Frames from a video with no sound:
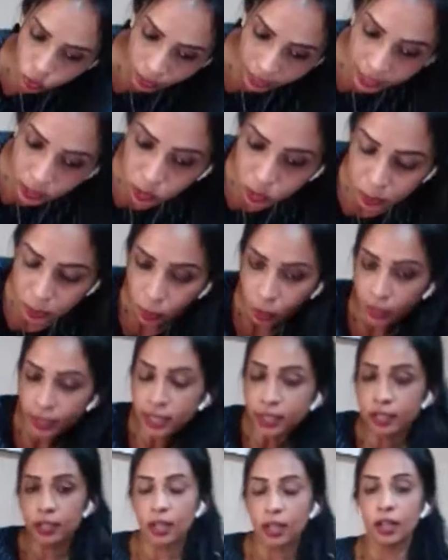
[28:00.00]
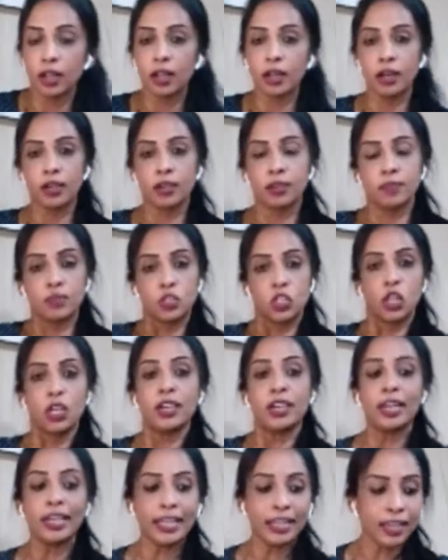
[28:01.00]
very good point.
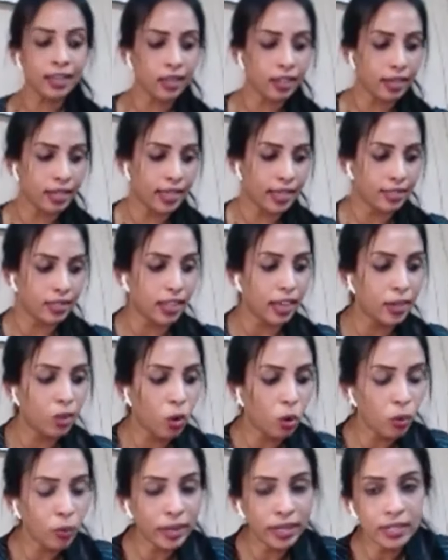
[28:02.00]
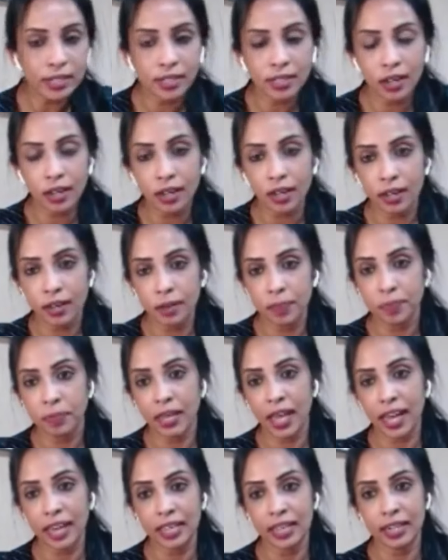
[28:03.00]
Journaling, yes, I always
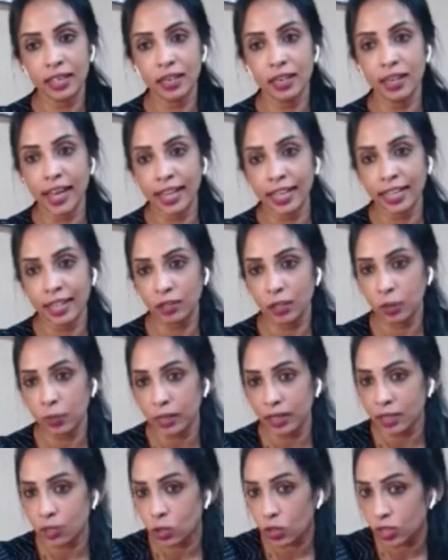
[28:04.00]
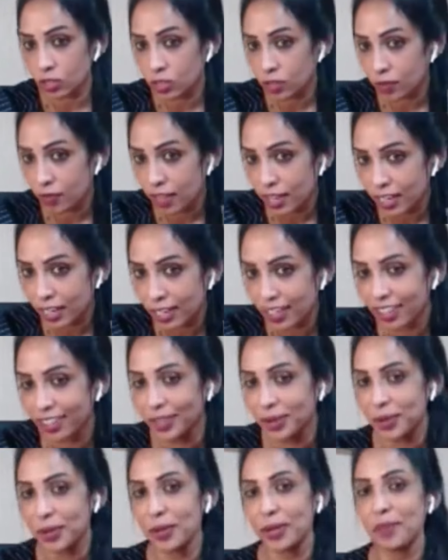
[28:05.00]
carry a diary with me. So that's a very
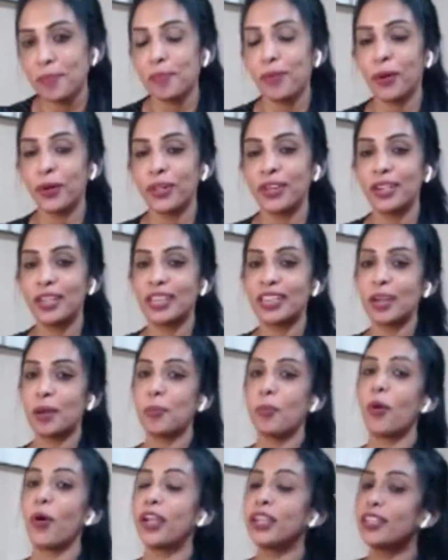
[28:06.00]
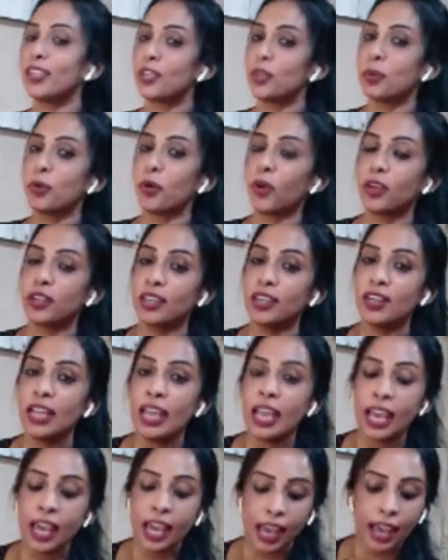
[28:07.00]
important point that you brought in.
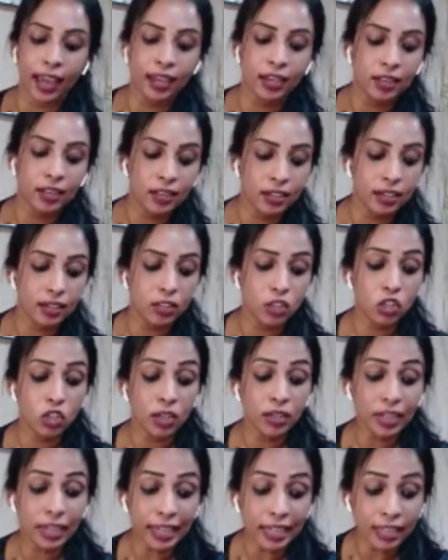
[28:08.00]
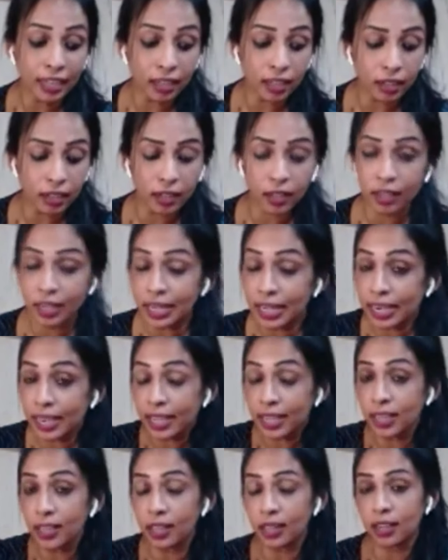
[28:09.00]
And journaling
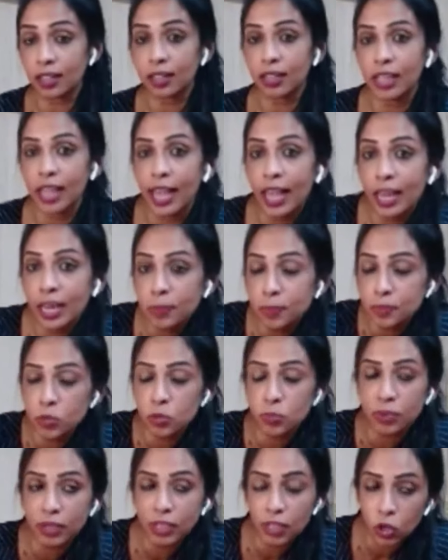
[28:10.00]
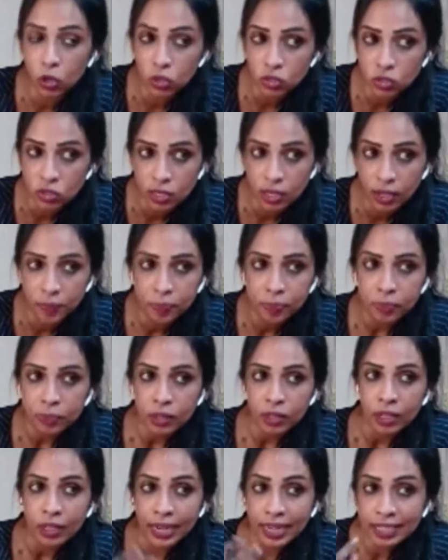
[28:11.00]
really helps because
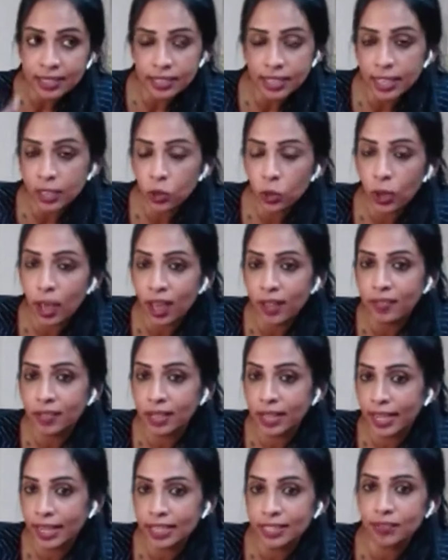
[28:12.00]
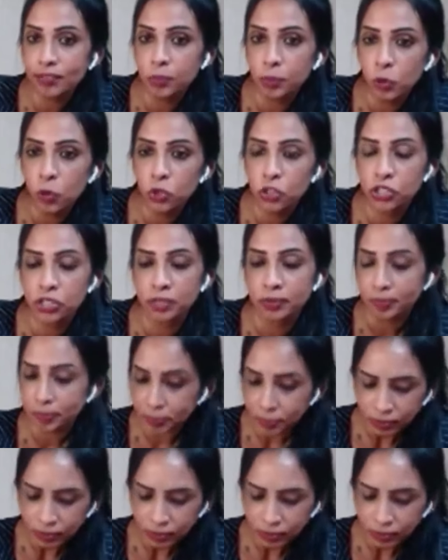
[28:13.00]
let's say you have a negative emotion,